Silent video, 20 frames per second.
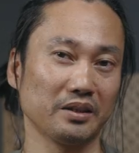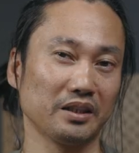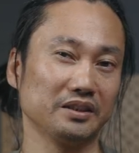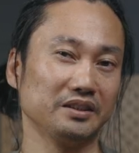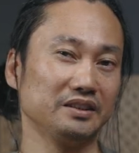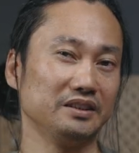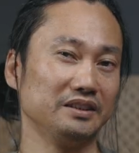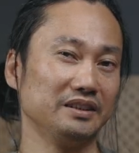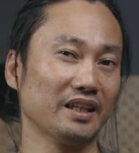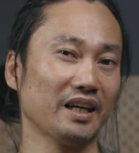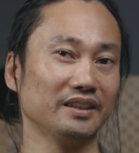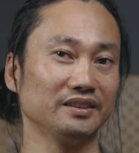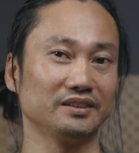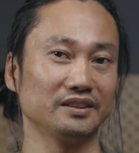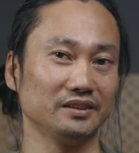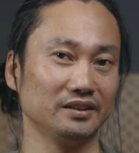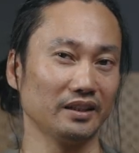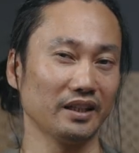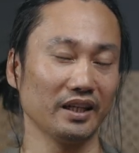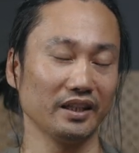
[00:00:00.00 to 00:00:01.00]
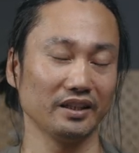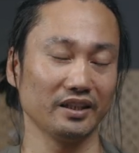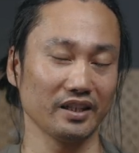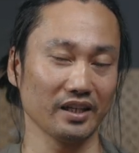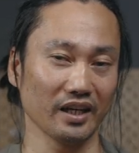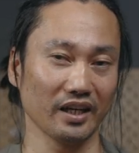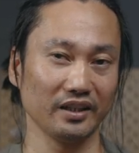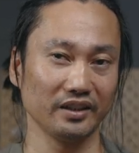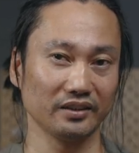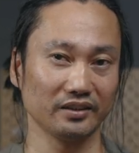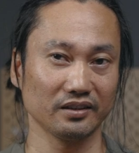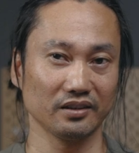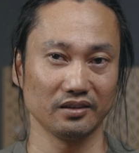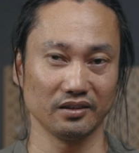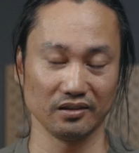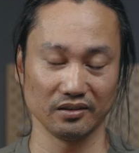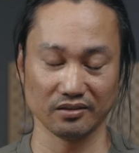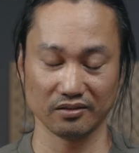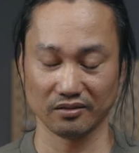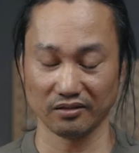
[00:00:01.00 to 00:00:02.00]
by the 1988
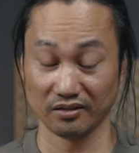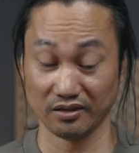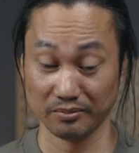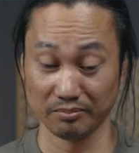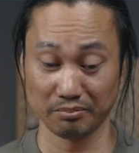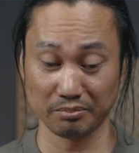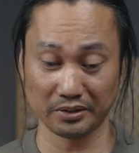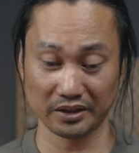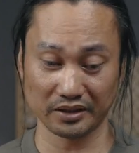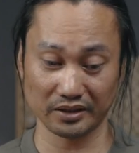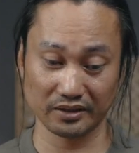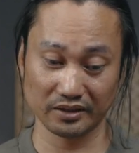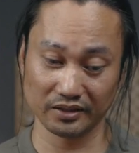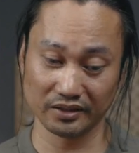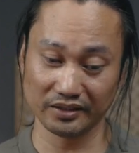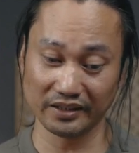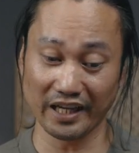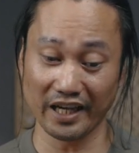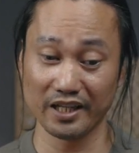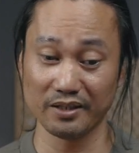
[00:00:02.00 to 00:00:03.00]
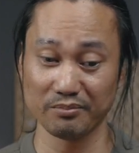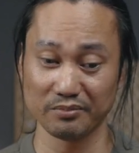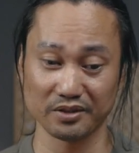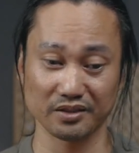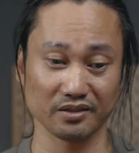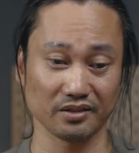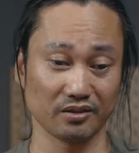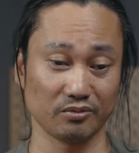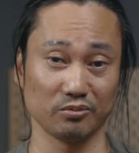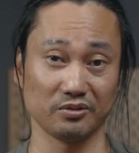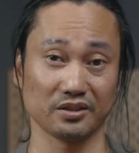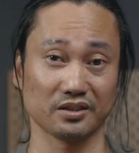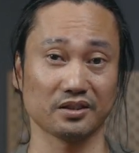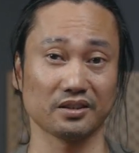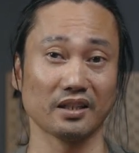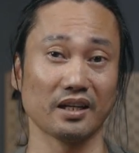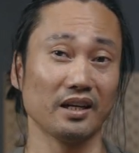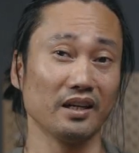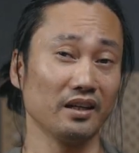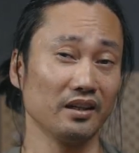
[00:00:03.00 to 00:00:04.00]
Olympic Games that was
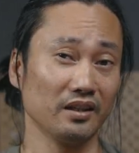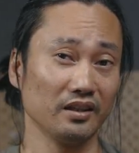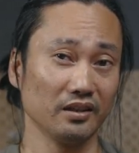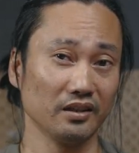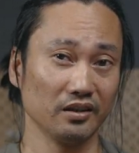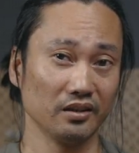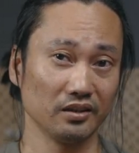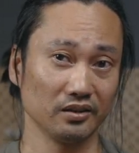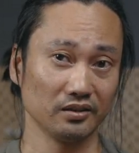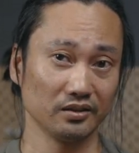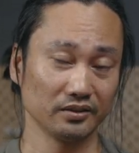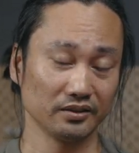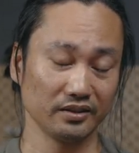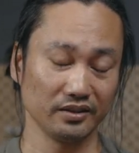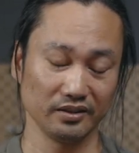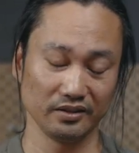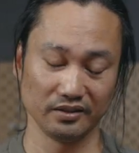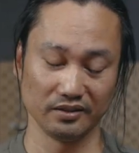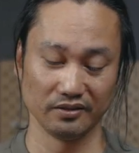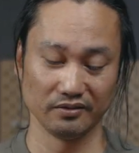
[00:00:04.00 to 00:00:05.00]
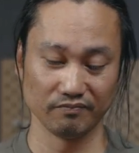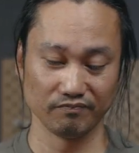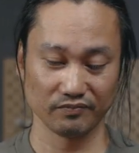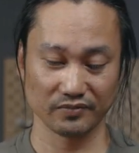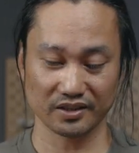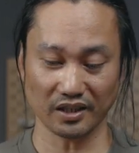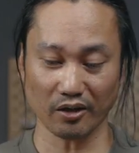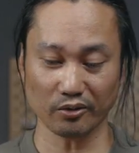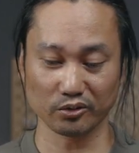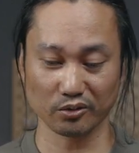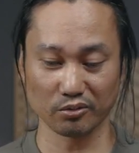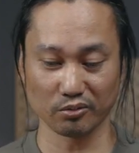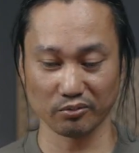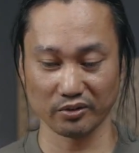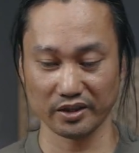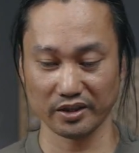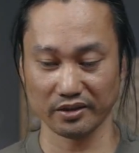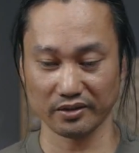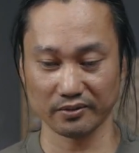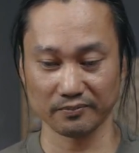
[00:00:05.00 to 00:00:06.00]
held in South
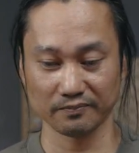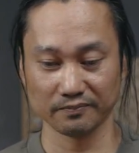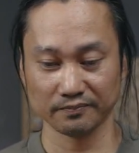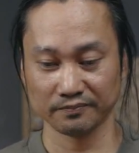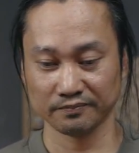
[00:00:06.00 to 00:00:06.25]
Korea,